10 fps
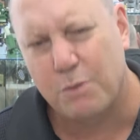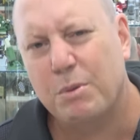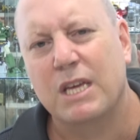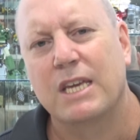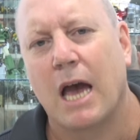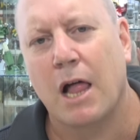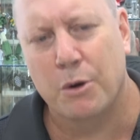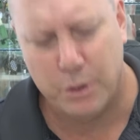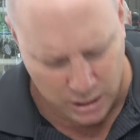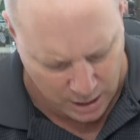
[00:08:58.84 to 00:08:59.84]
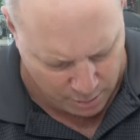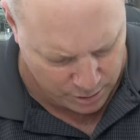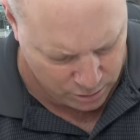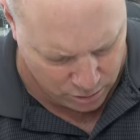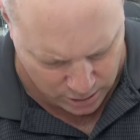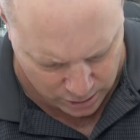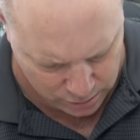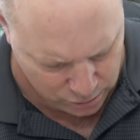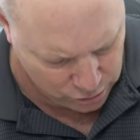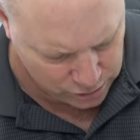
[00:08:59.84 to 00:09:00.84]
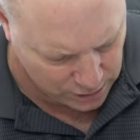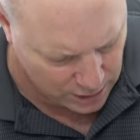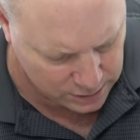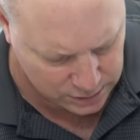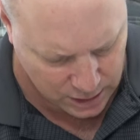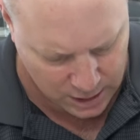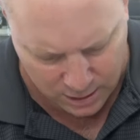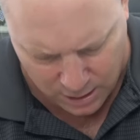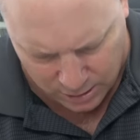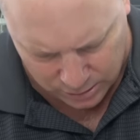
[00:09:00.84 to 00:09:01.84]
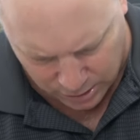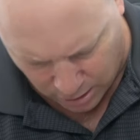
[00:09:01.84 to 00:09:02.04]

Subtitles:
a bit of yellowing going on, a UCS set, so